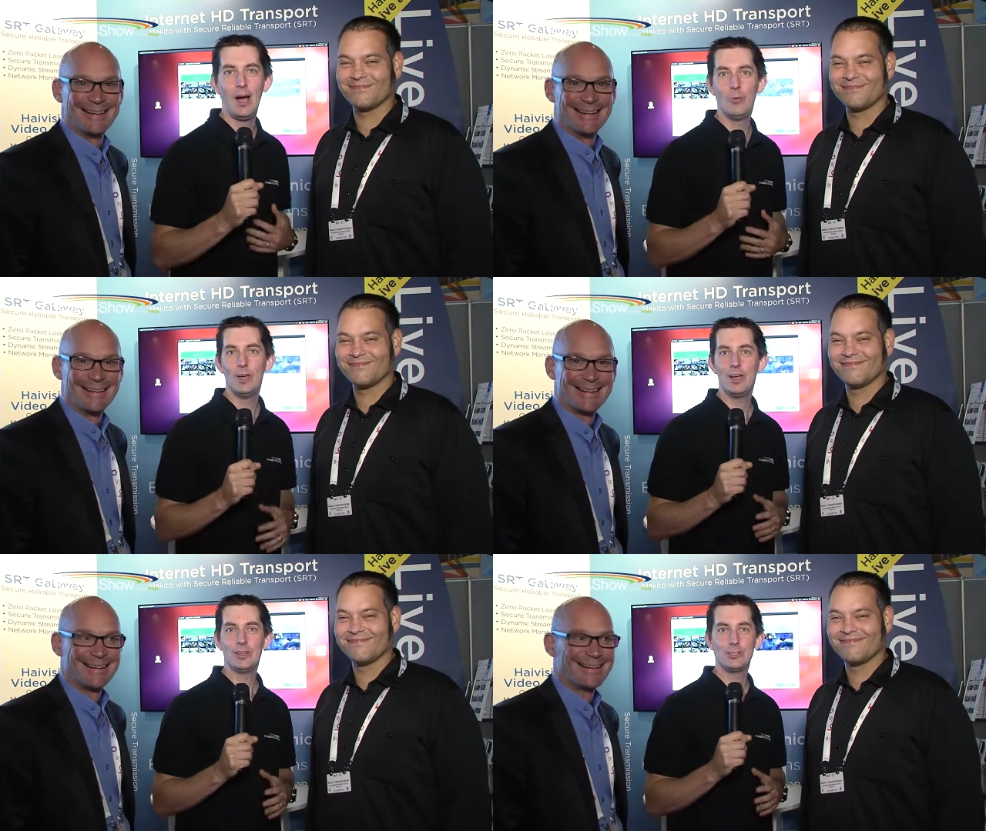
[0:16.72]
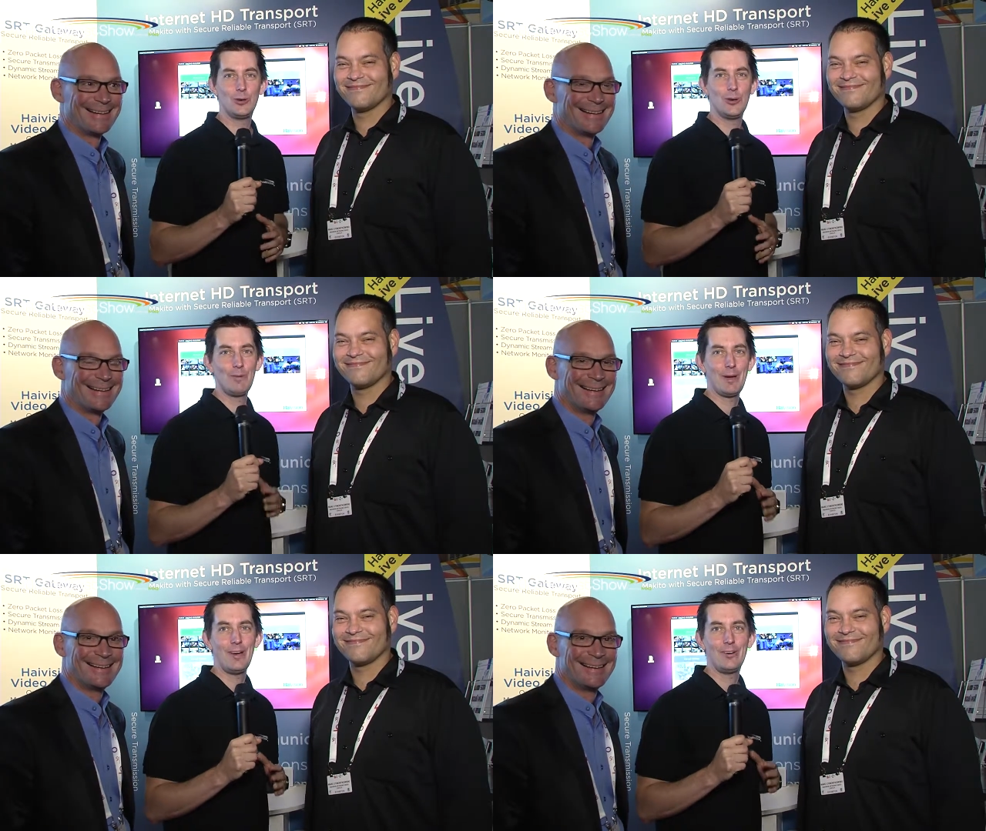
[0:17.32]
Speaker 1: and we're going to
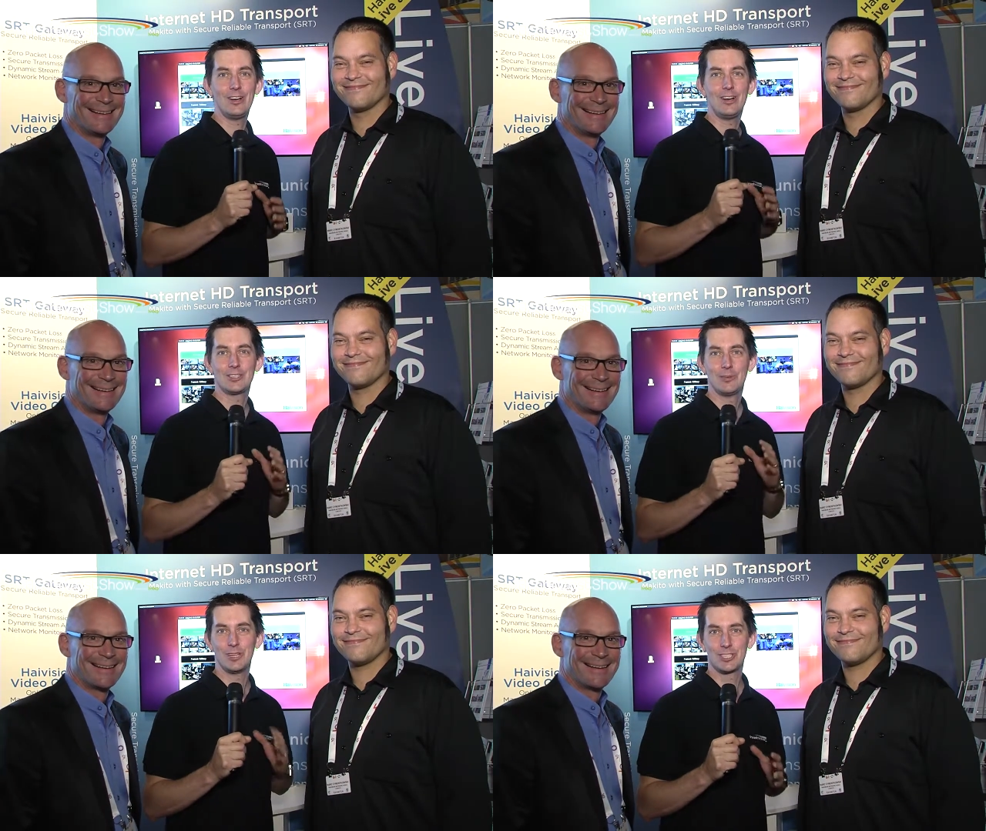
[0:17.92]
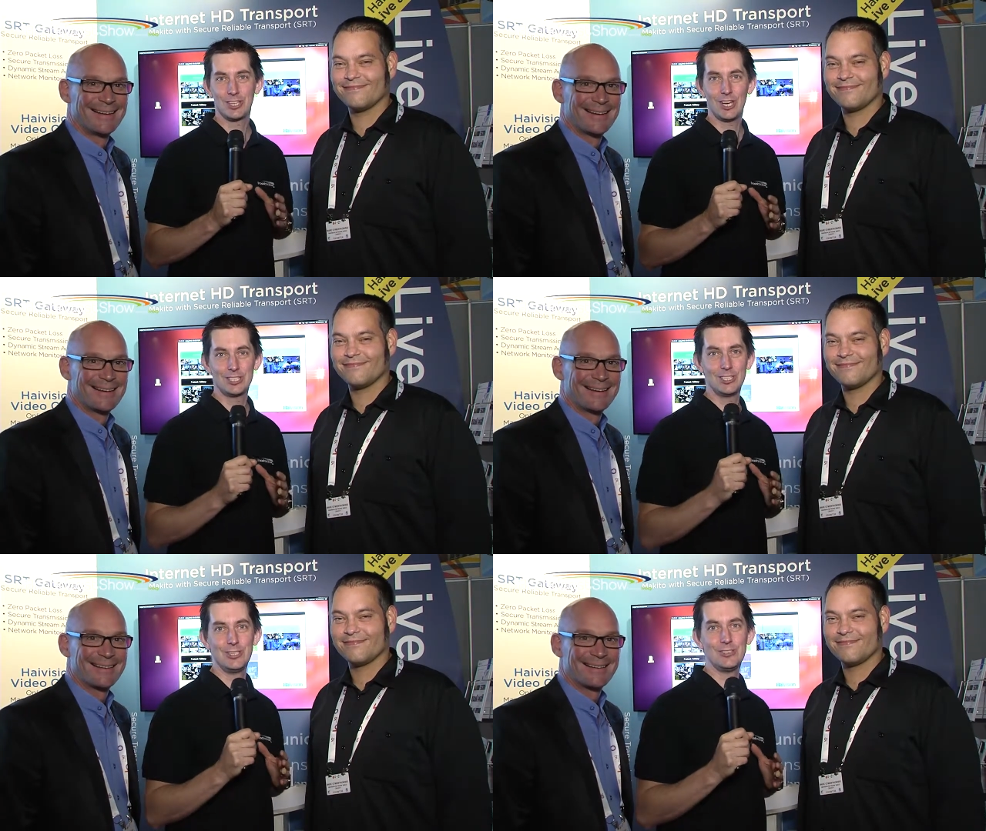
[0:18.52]
talk about some
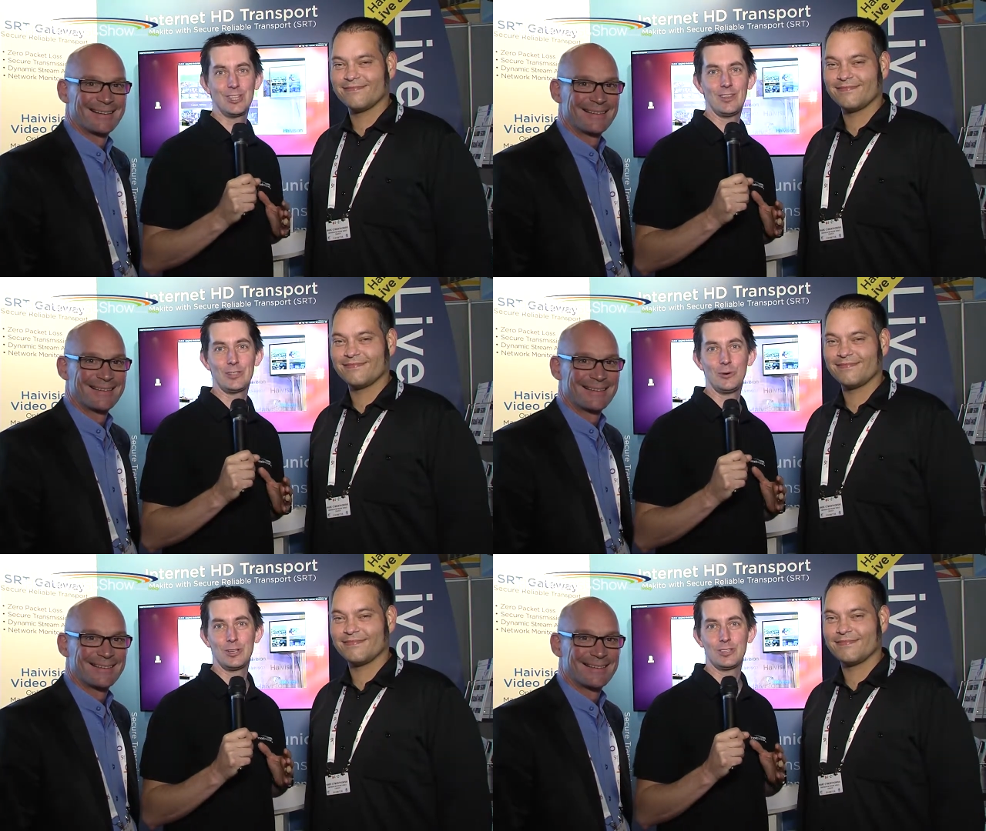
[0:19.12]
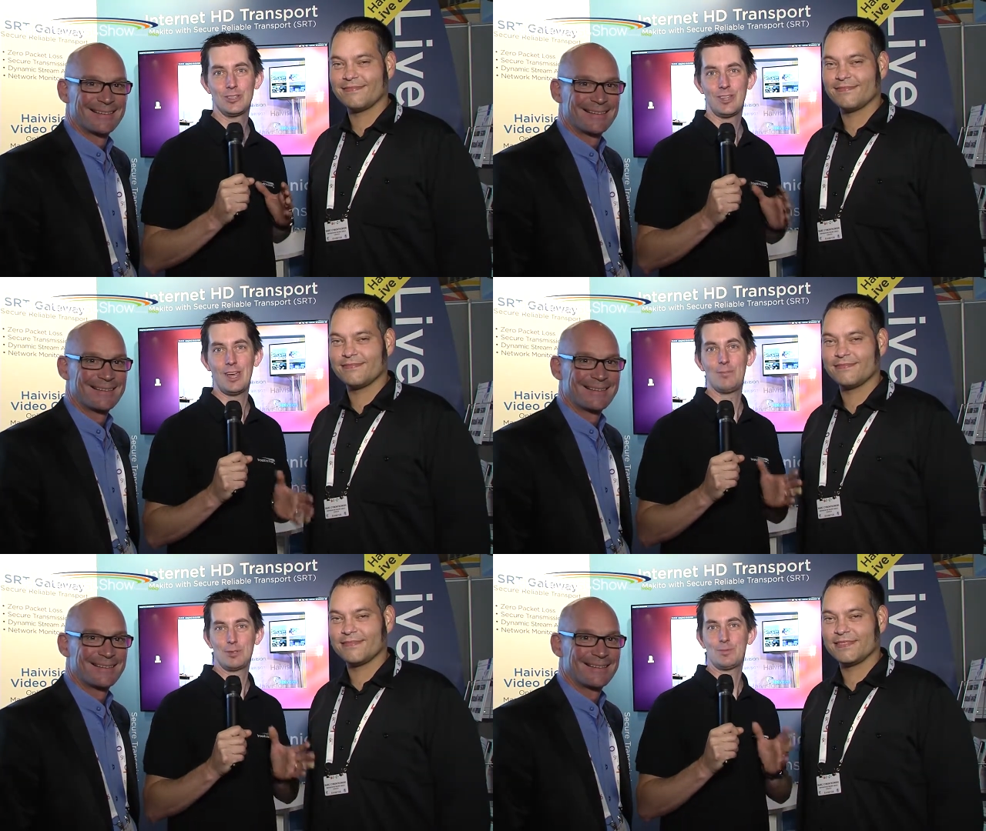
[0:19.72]
exciting news that they're talking to
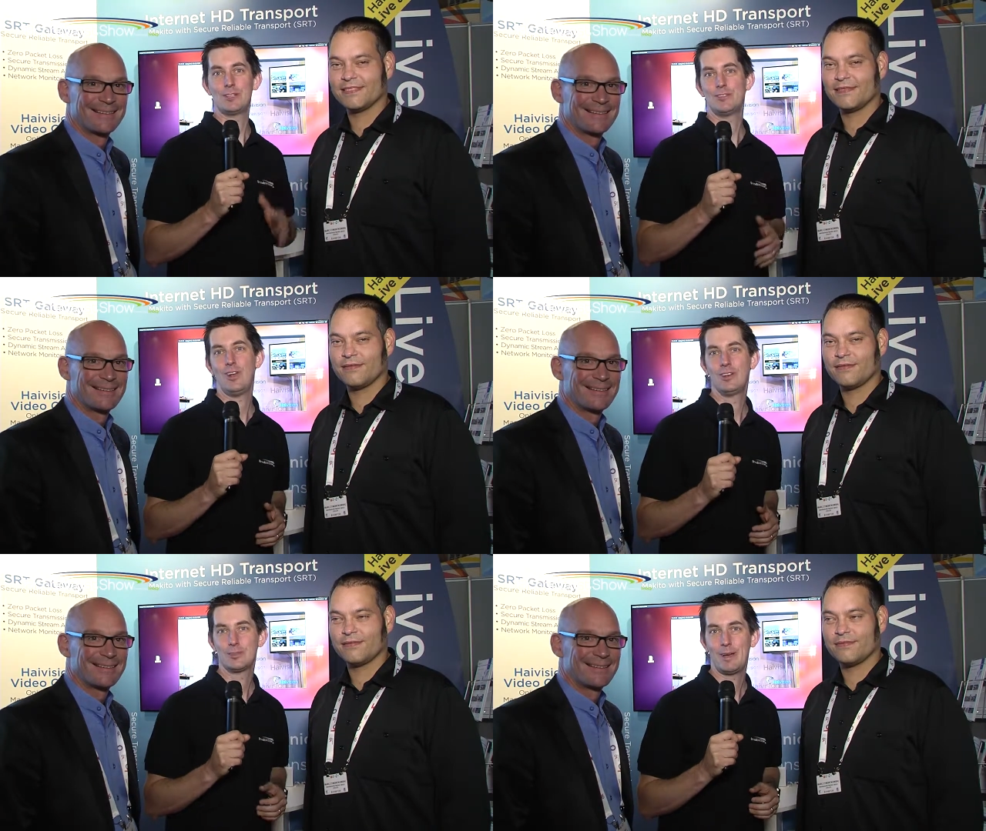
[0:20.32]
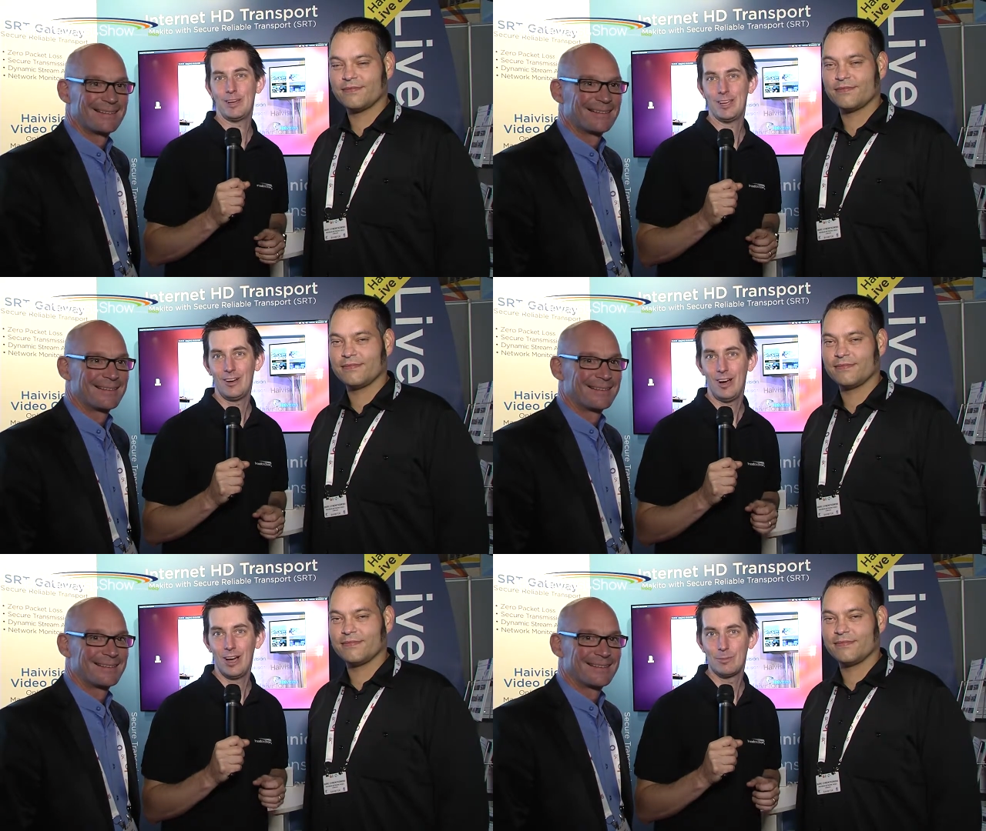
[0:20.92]
their prospective clients about
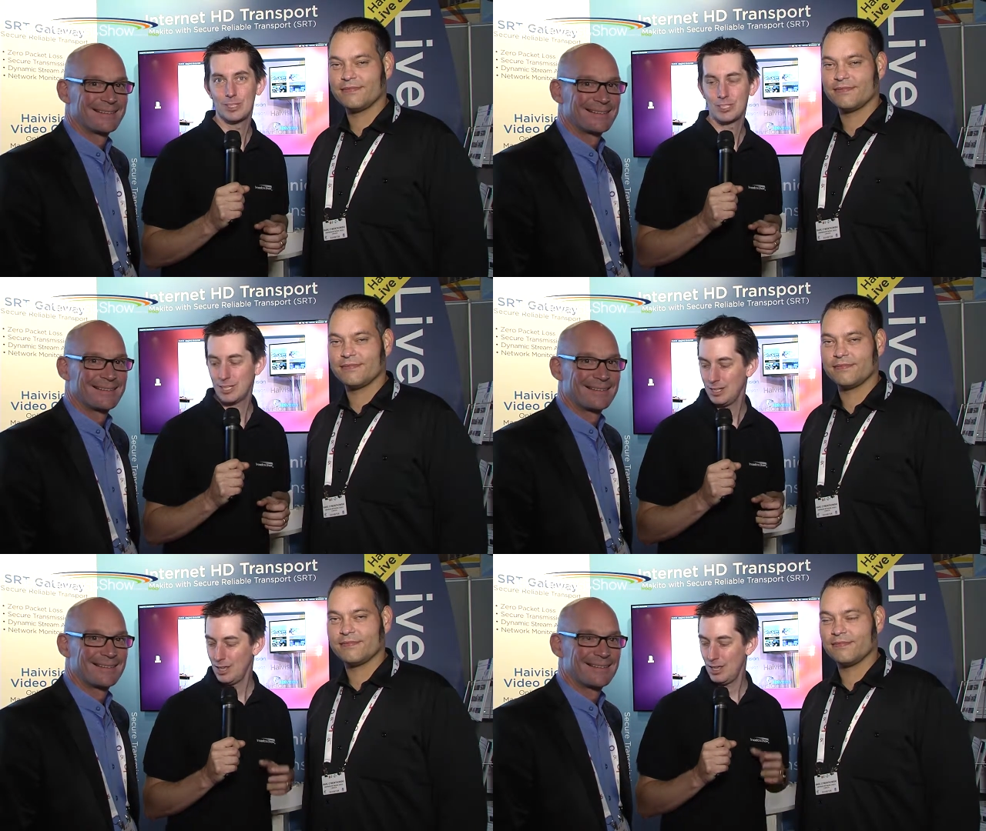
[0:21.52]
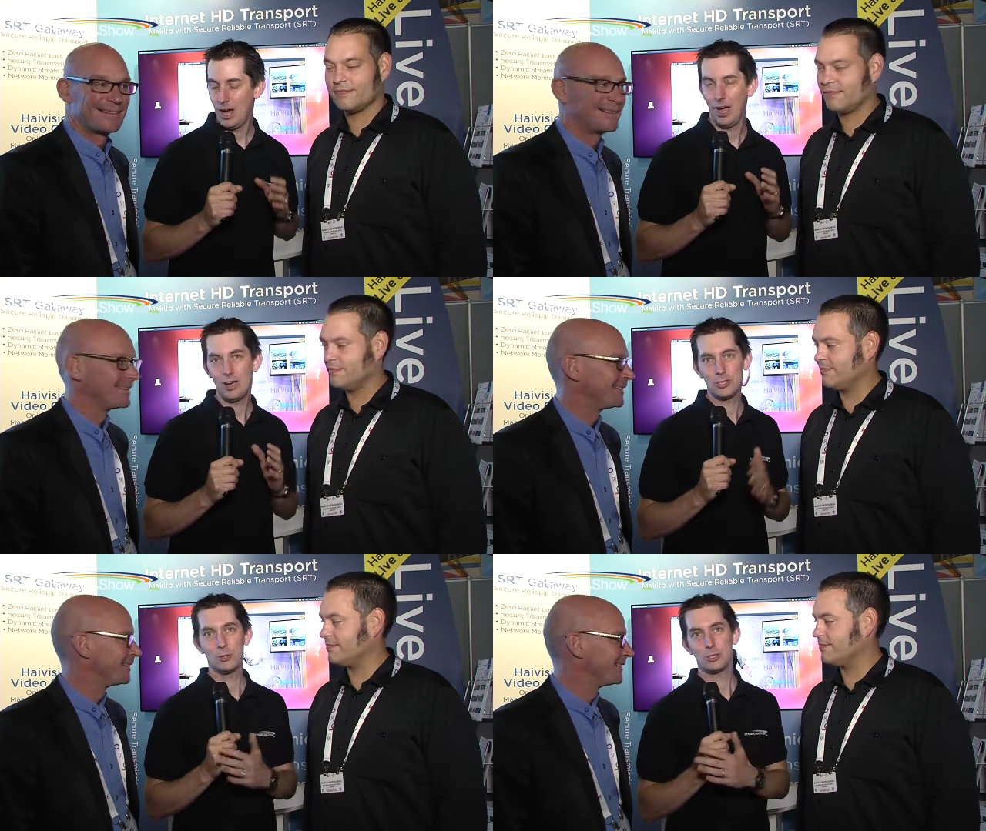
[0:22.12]
here at IBC. Uh,
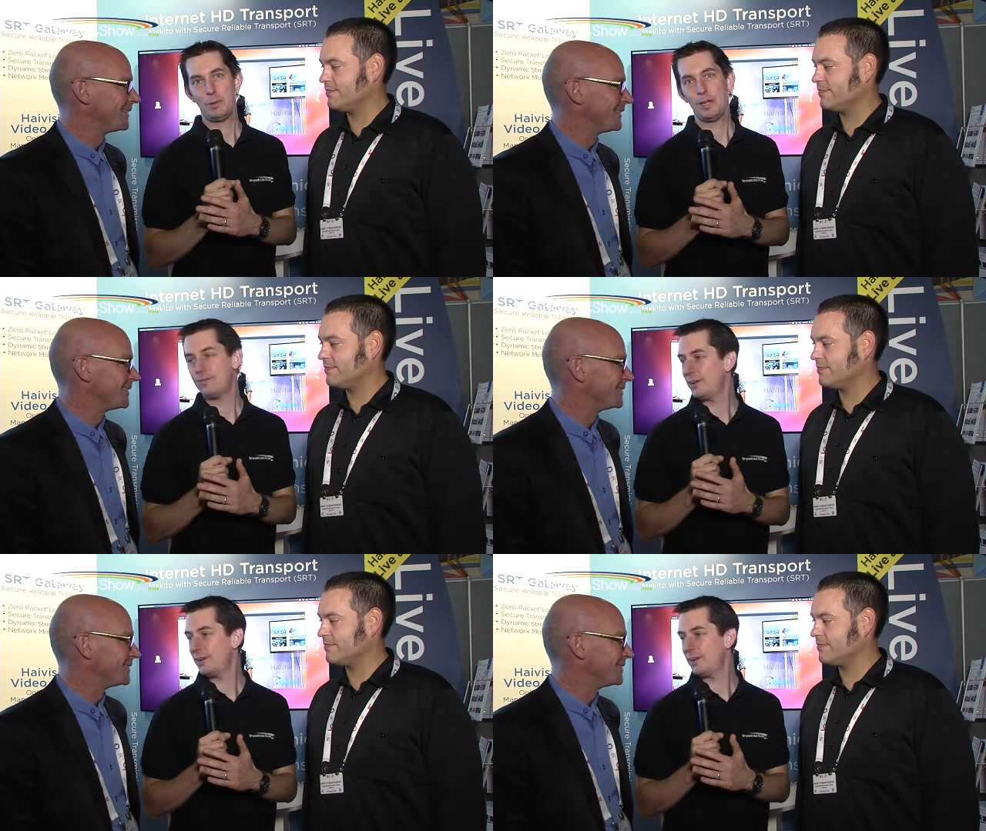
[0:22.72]
I'm going to talk to Peter